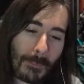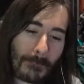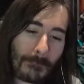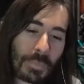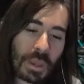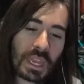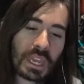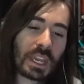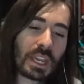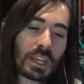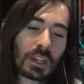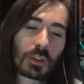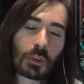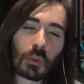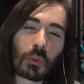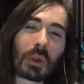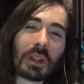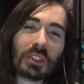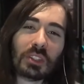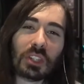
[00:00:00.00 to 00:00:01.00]
be
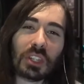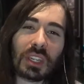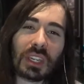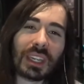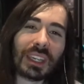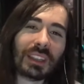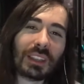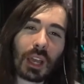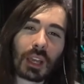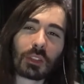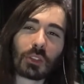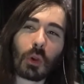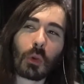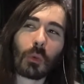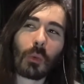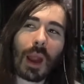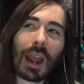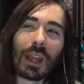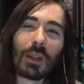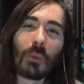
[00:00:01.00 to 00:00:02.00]
cringy in like the
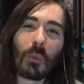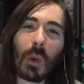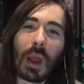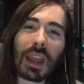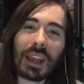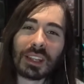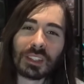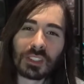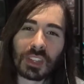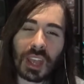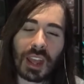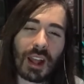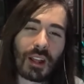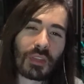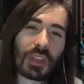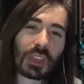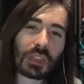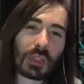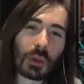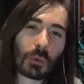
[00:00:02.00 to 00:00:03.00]
right ways,
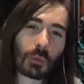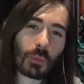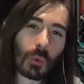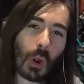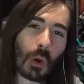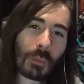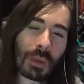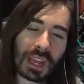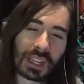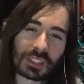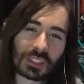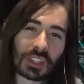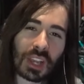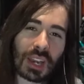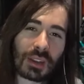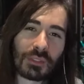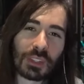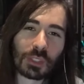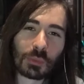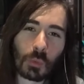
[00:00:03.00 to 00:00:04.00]
that the romance
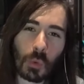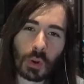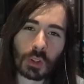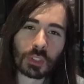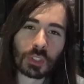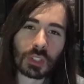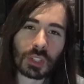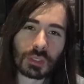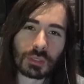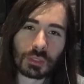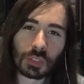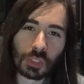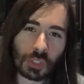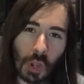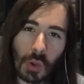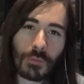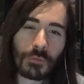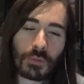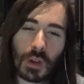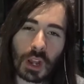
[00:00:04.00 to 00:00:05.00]
side of this works
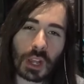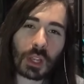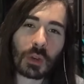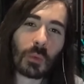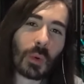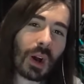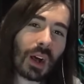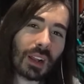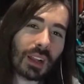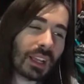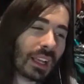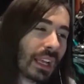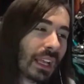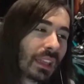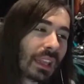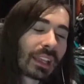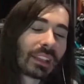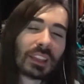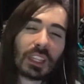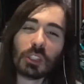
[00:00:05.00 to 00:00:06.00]
so fucking well.
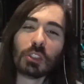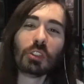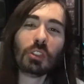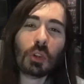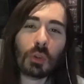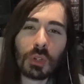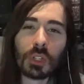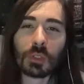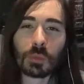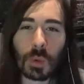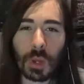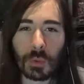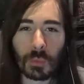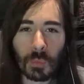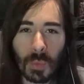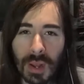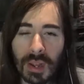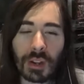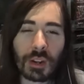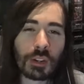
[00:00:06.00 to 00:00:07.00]
Like, this dude is what
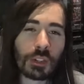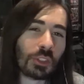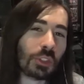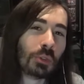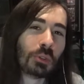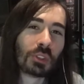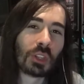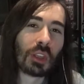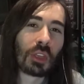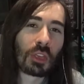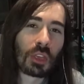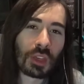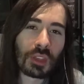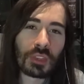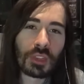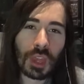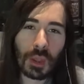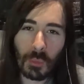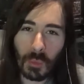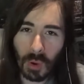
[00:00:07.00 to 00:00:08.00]
Redditors used to
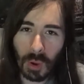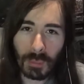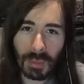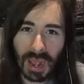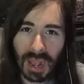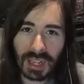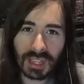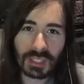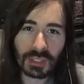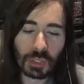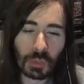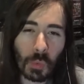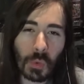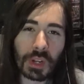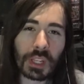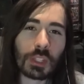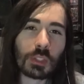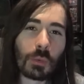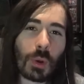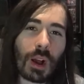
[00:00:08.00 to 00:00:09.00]
think they were back in
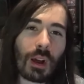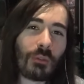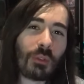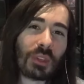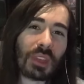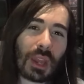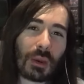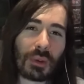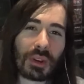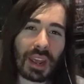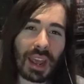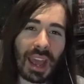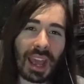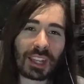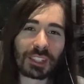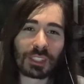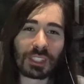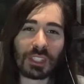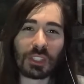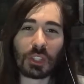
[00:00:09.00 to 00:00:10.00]
2012 when they would
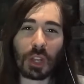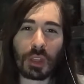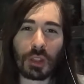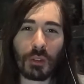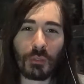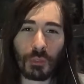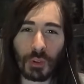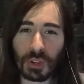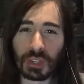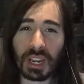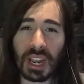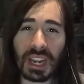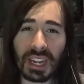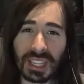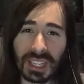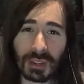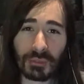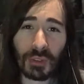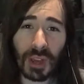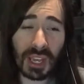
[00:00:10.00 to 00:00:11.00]
ask each other for
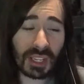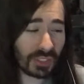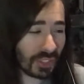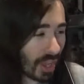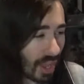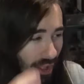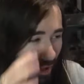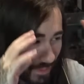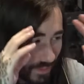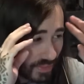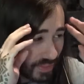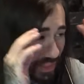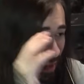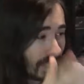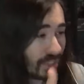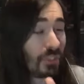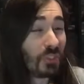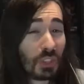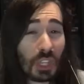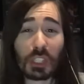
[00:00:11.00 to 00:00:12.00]
dating advice.
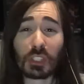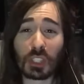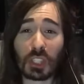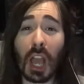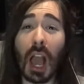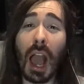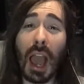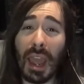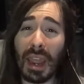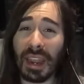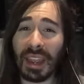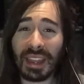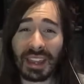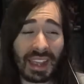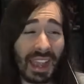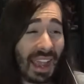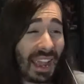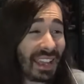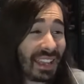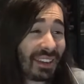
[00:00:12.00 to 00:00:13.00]
It's this guy.
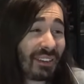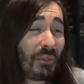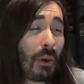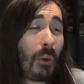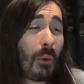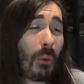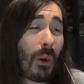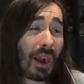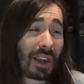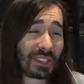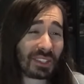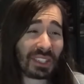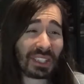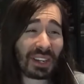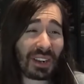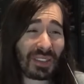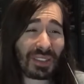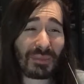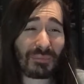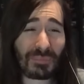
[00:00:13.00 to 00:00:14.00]
And watching
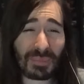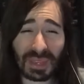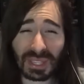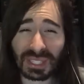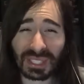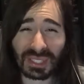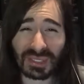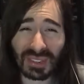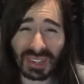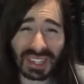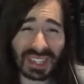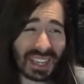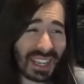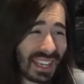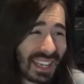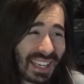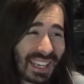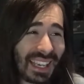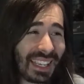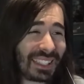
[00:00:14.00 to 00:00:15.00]
it on the big screen,
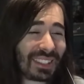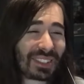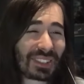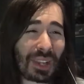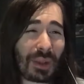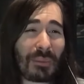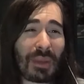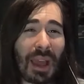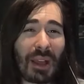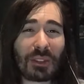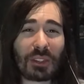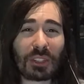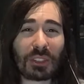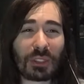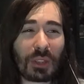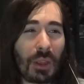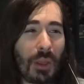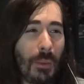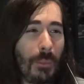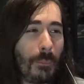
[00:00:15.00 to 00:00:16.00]
it
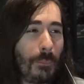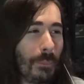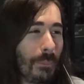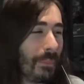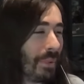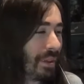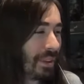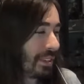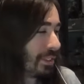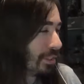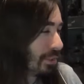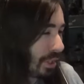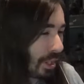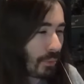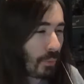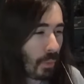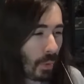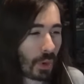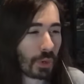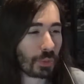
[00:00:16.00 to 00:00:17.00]
just like
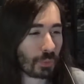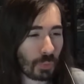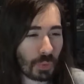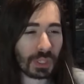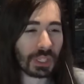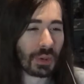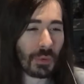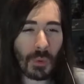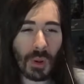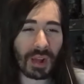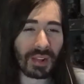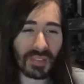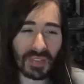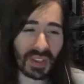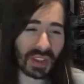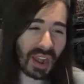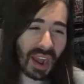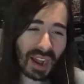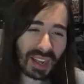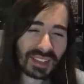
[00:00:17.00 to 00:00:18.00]
works really well in
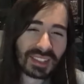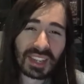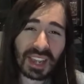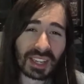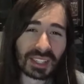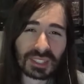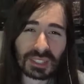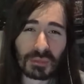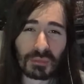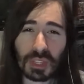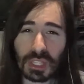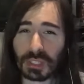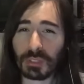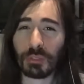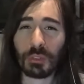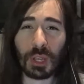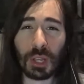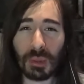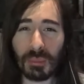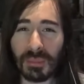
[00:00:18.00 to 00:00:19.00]
the context of this
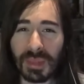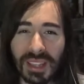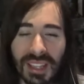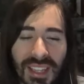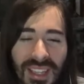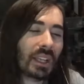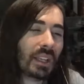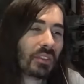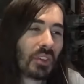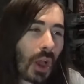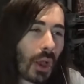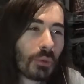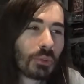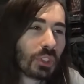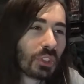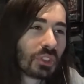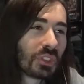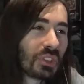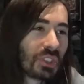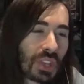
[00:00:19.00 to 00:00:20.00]
film. So I was
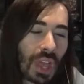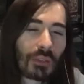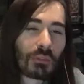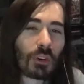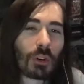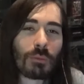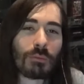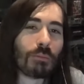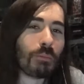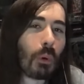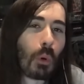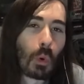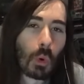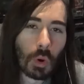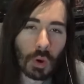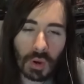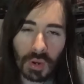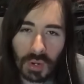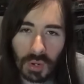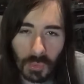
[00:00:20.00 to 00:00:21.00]
just never
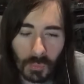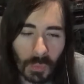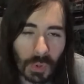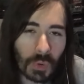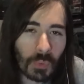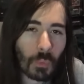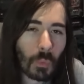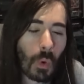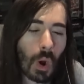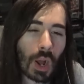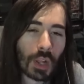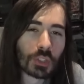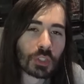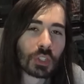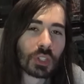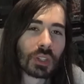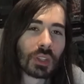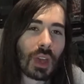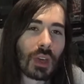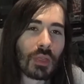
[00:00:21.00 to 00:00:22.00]
bored when
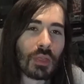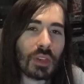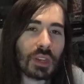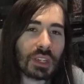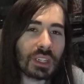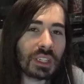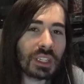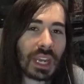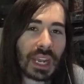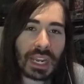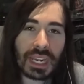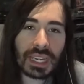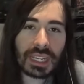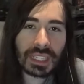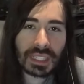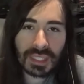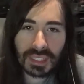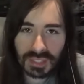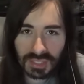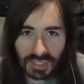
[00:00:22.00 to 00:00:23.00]
watching the
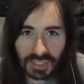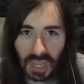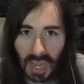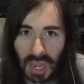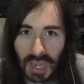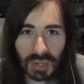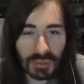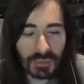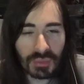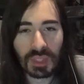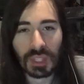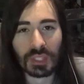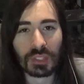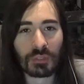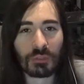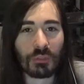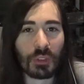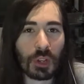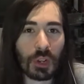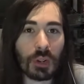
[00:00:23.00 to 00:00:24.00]
dating side of this
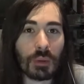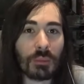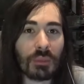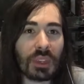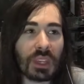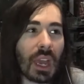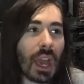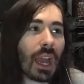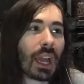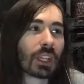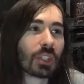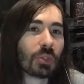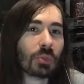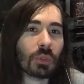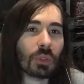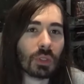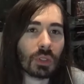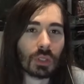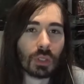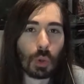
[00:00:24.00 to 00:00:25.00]
film, the
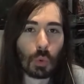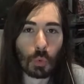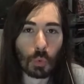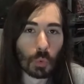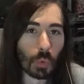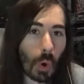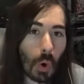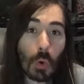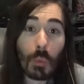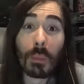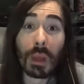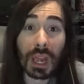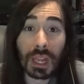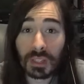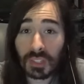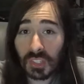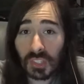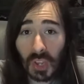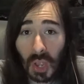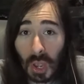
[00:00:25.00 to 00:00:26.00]
actual
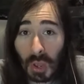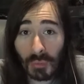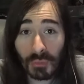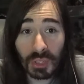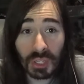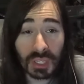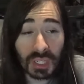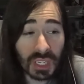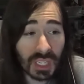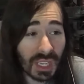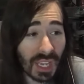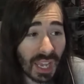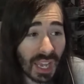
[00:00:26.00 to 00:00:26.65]
romance of it.